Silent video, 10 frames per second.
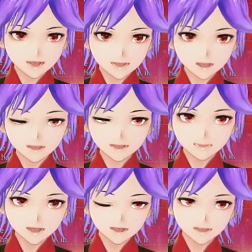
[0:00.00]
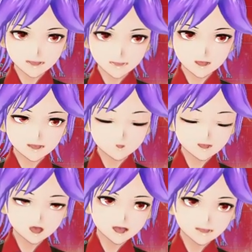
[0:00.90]
though the suction was all
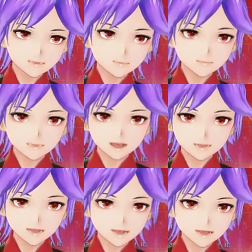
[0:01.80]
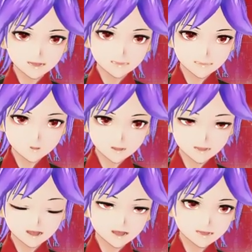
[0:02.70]
gone, the sword
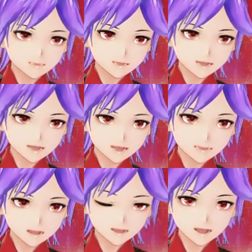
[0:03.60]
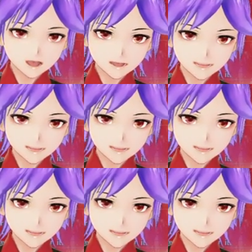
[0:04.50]
Lumen, the um, sword wielding